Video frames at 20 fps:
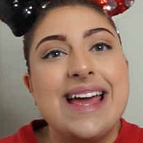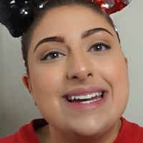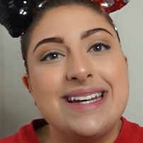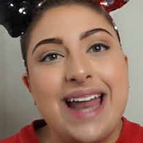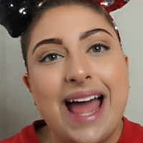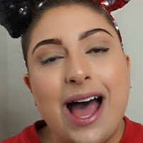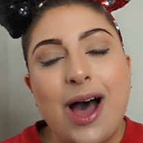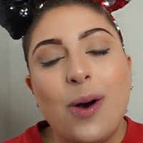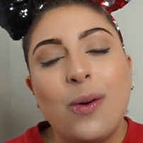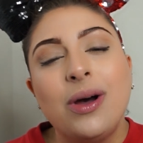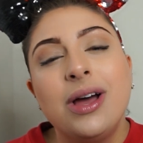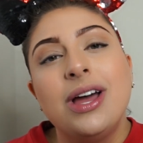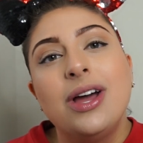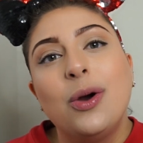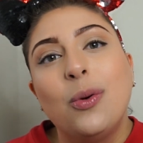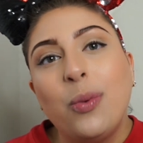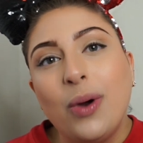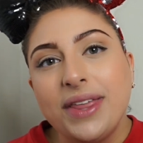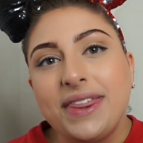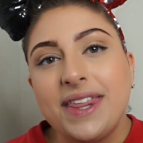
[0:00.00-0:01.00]
Now,
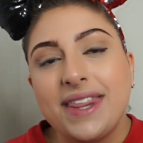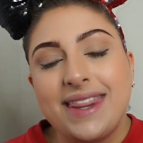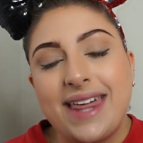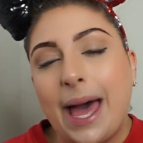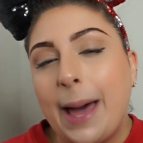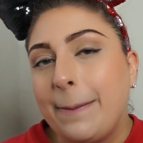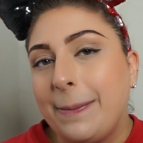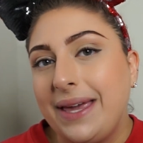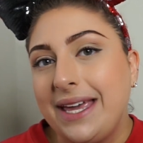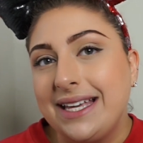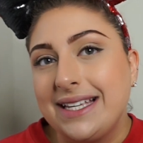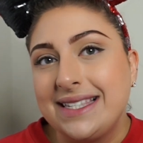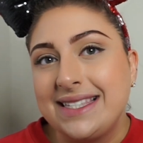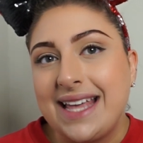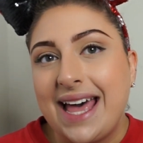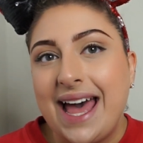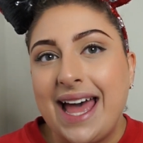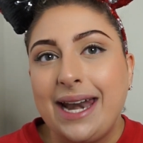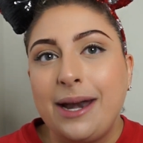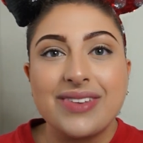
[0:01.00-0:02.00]
with that being
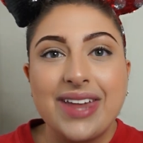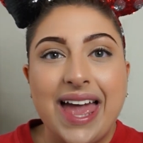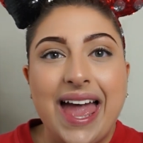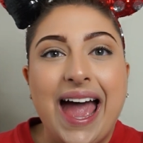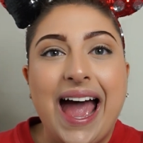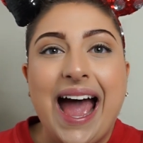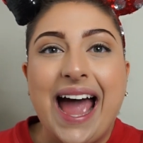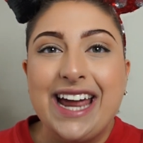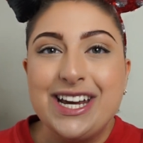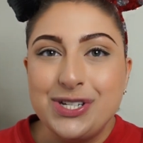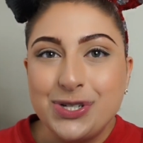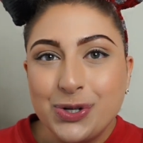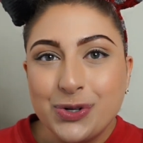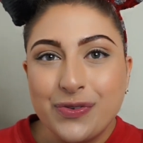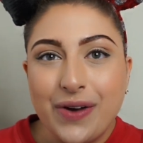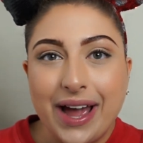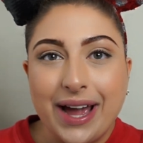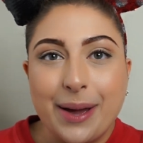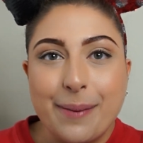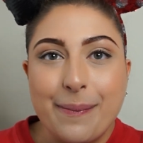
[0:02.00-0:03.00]
said, I do
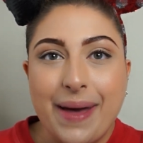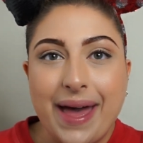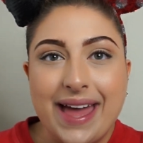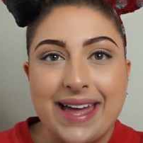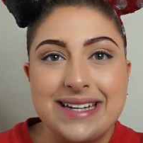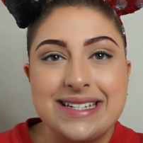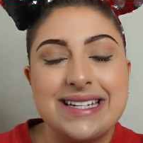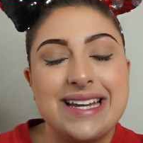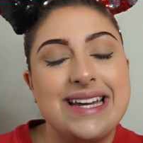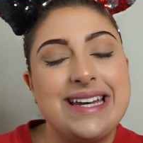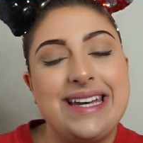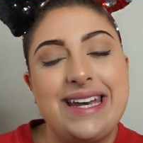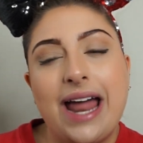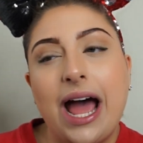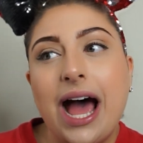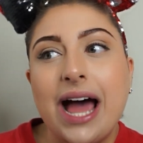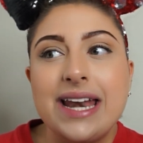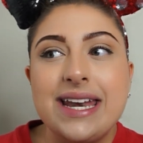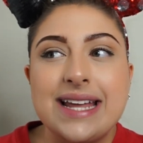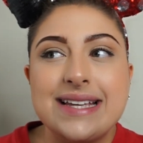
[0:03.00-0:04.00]
recommend
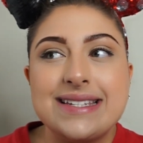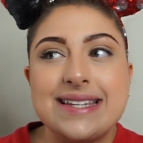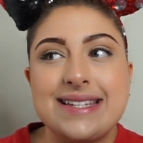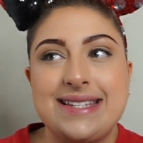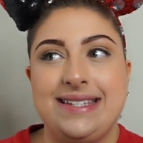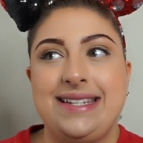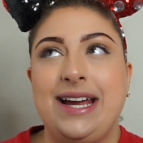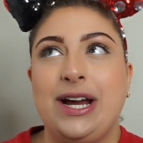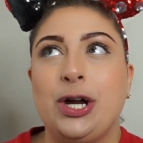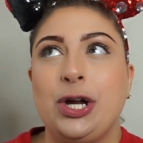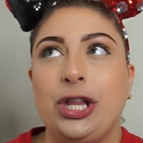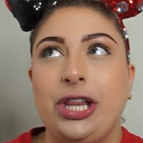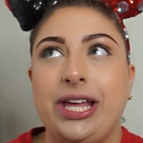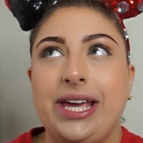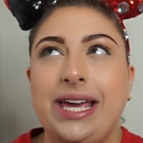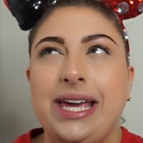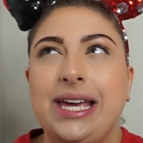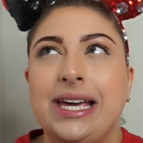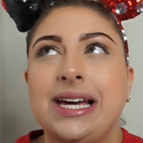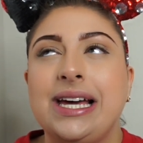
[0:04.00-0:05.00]
not
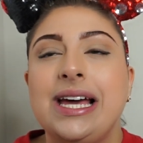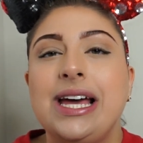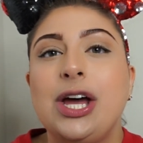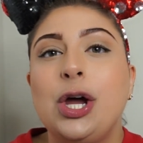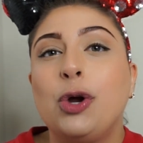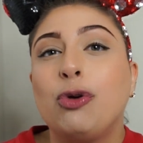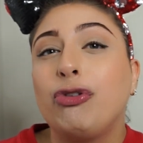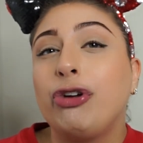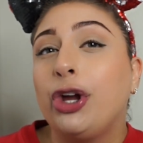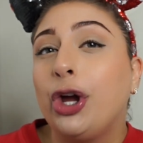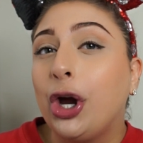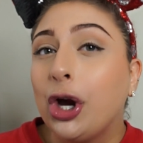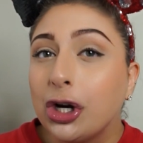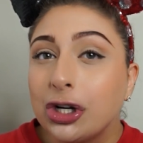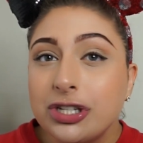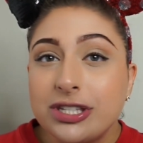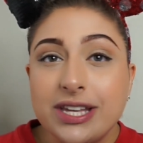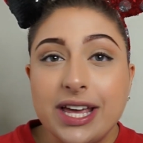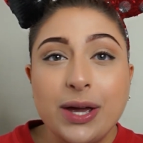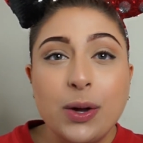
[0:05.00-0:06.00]
necessarily
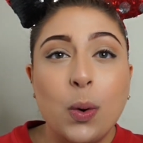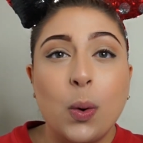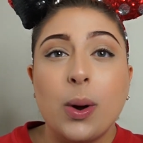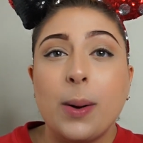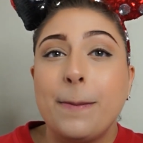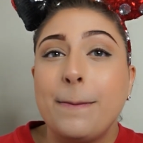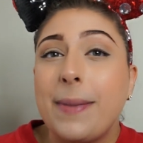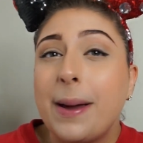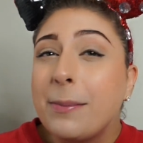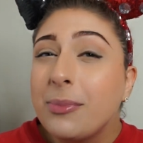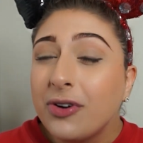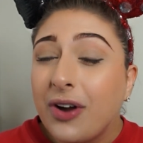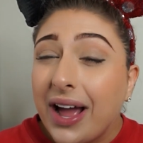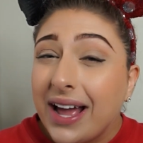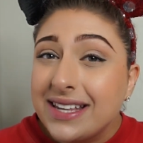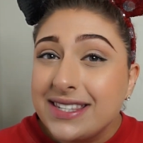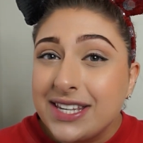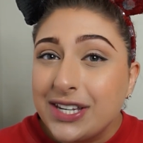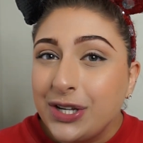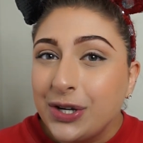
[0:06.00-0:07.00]
rehearsing or
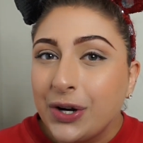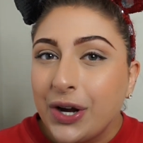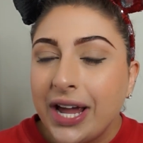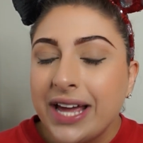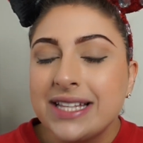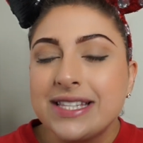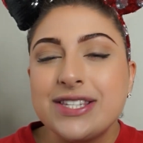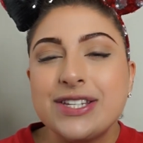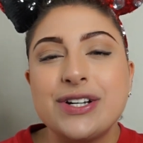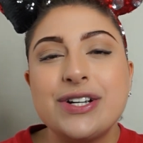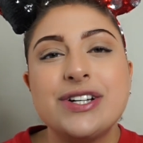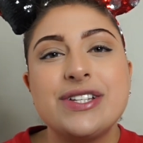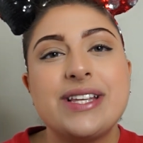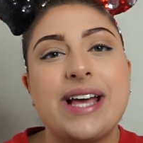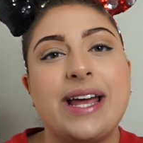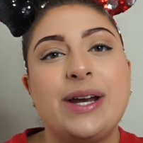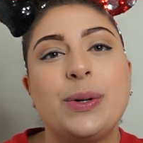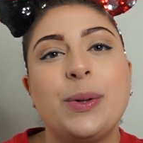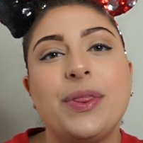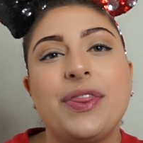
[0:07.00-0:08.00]
memorizing your answers.
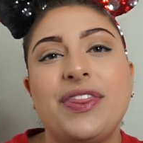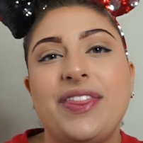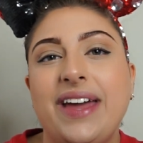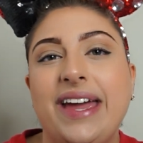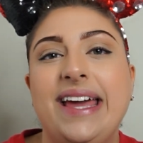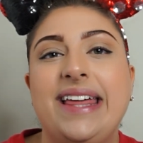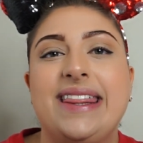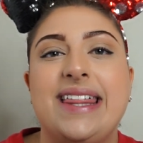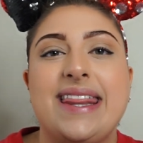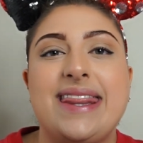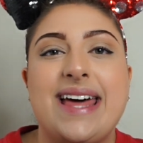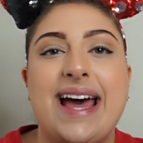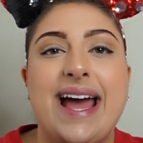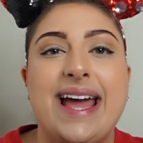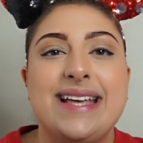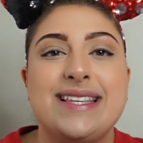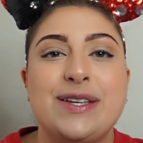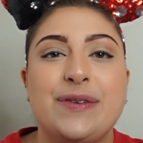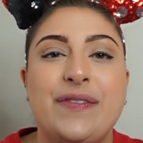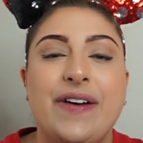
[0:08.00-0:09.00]
I don't think that
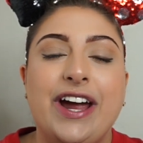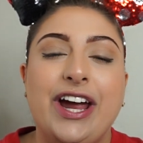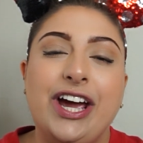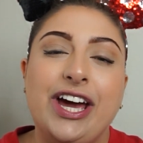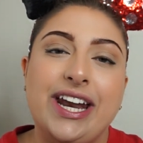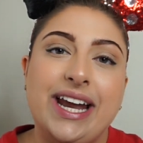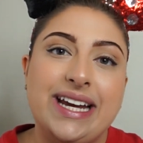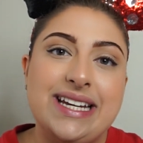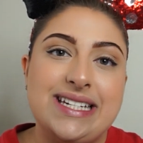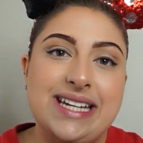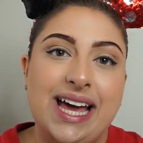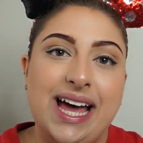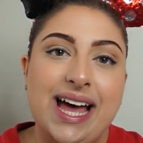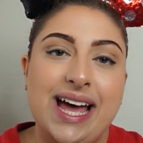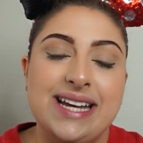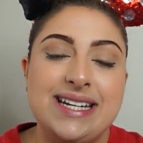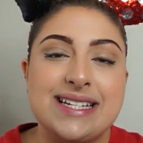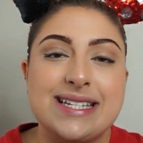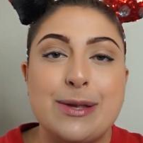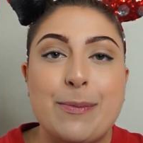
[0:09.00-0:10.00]
that is a very good idea.
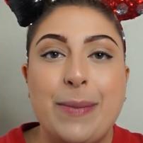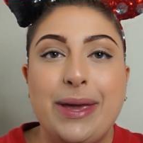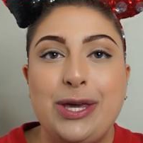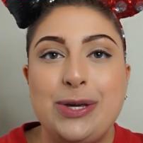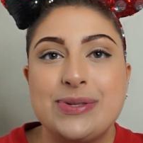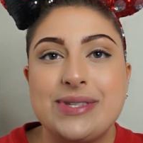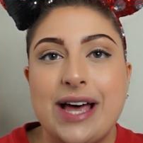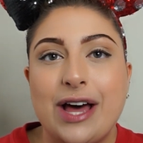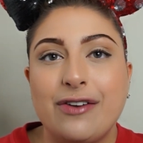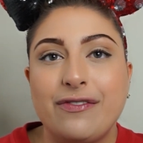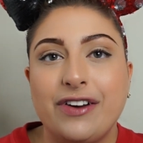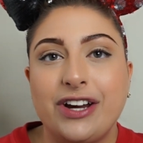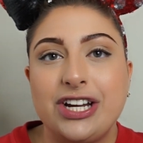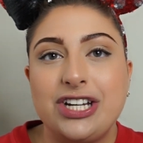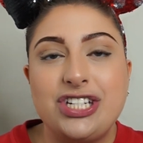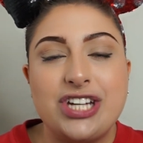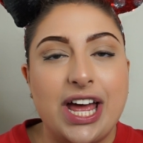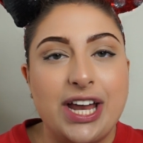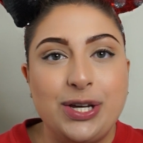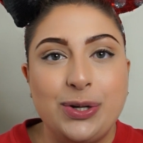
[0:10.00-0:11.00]
It doesn't make you sound very
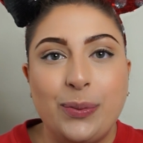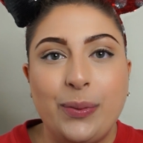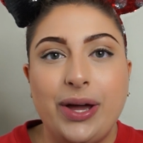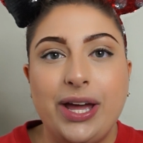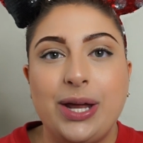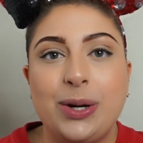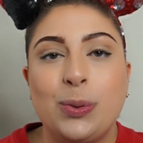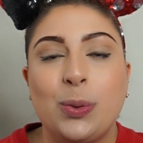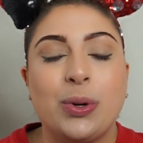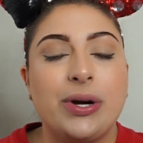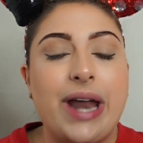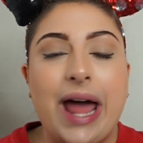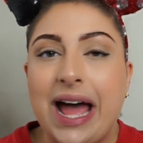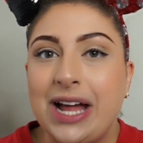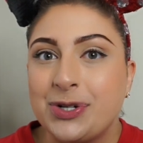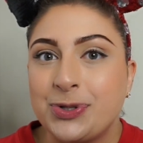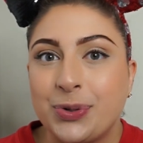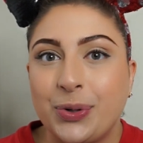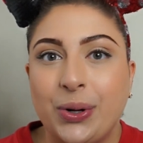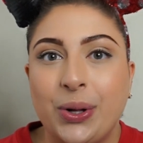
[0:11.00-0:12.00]
genuine or
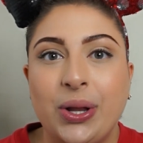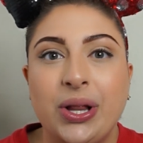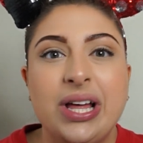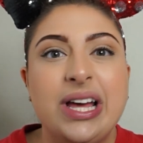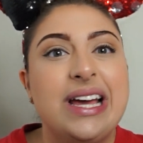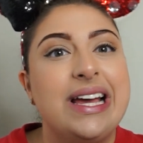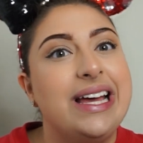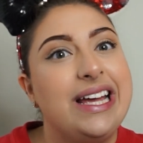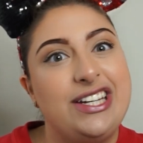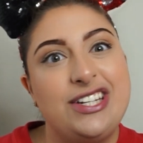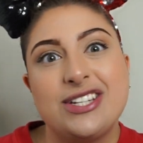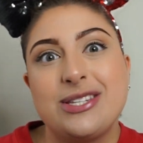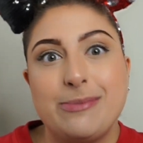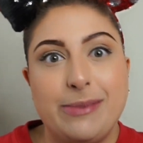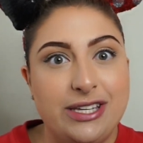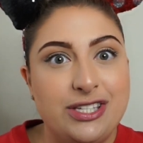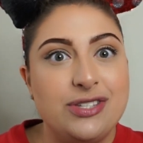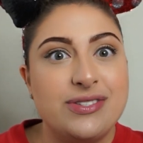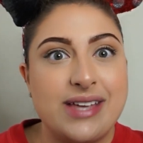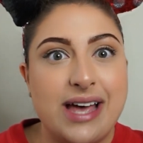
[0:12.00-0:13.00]
natural. It just
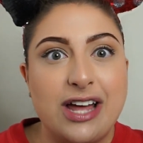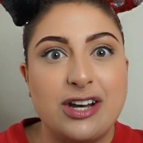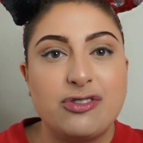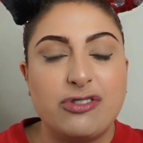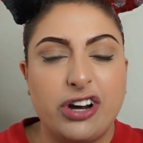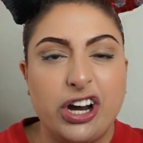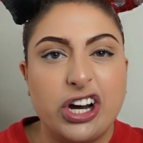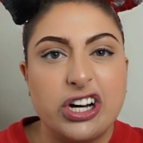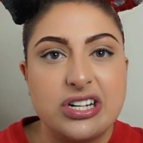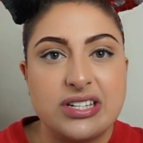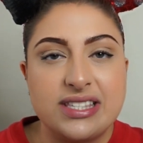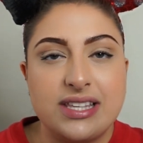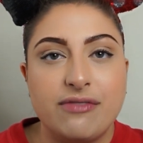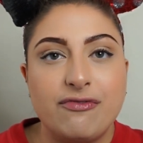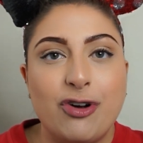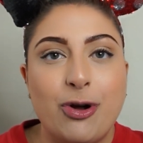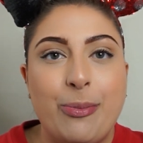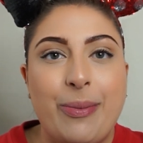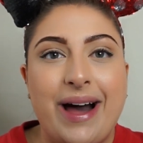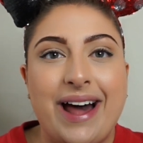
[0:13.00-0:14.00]
makes you sound rehearsed and
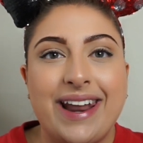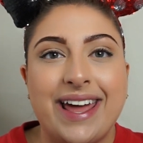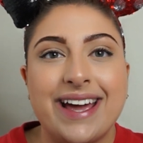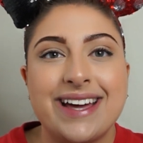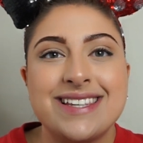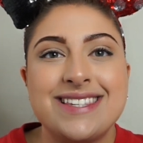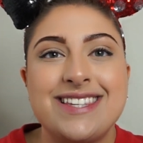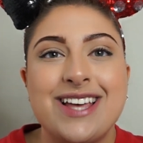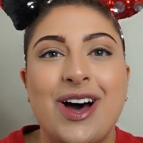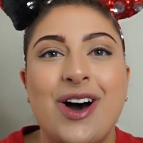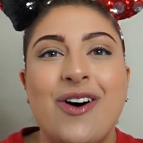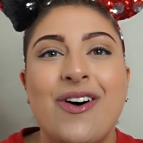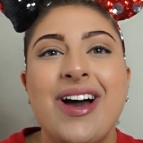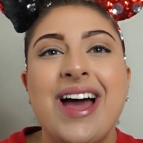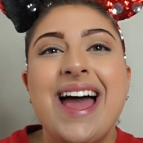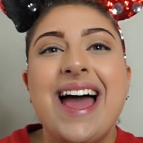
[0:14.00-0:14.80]
robotic. So